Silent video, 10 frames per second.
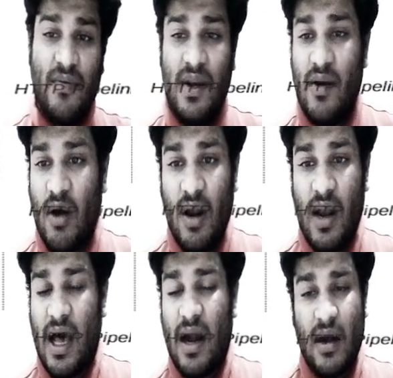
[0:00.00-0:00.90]
We
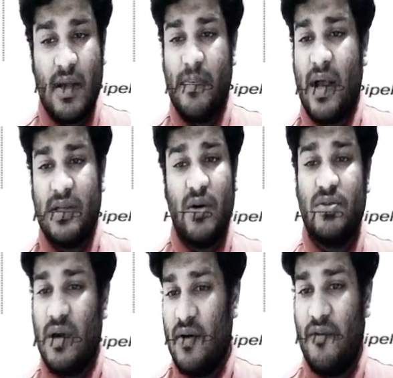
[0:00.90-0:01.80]
all are the pass
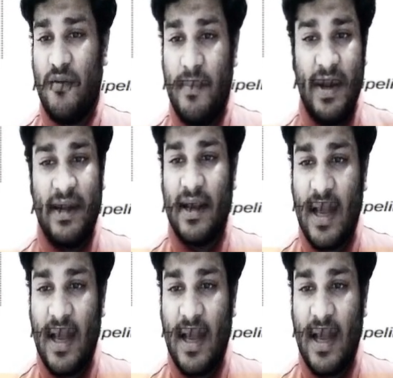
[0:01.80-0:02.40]
outs of BTech,